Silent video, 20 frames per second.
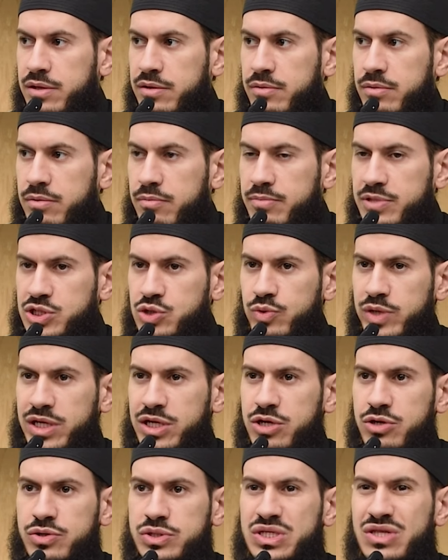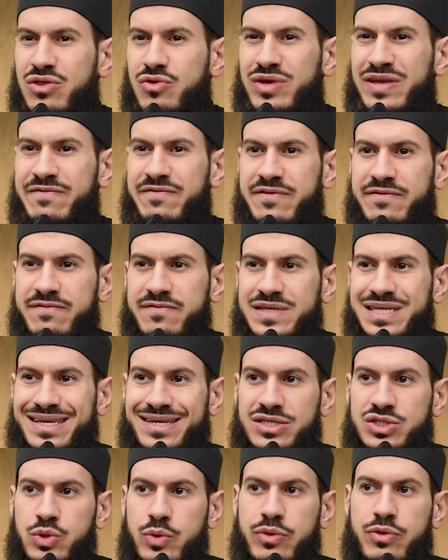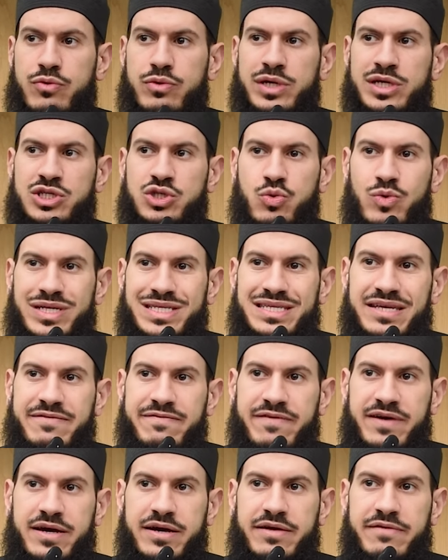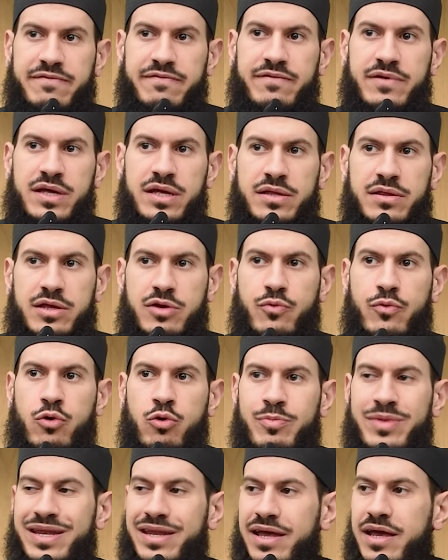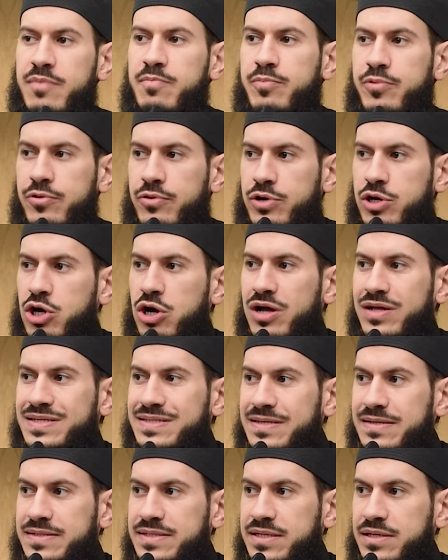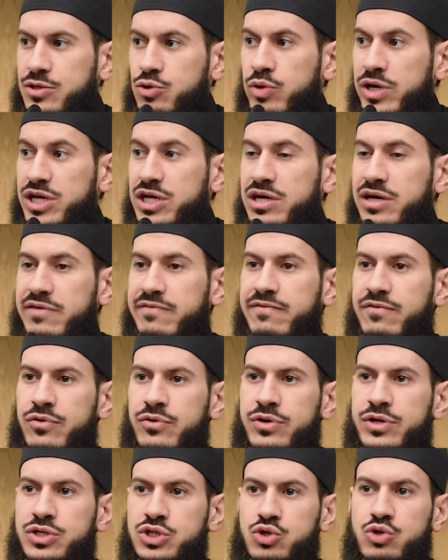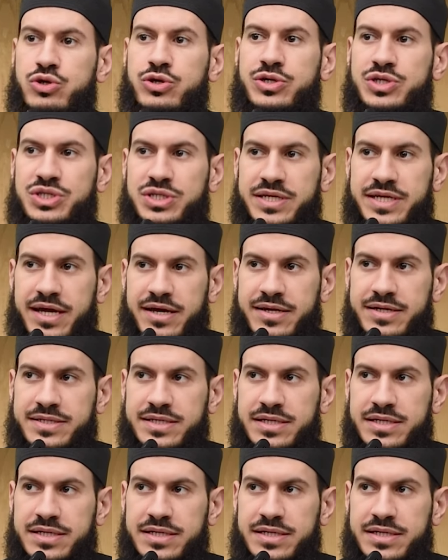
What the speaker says: Between years 315 to 325, the Roman Emperor Constantine, who had converted to Christianity,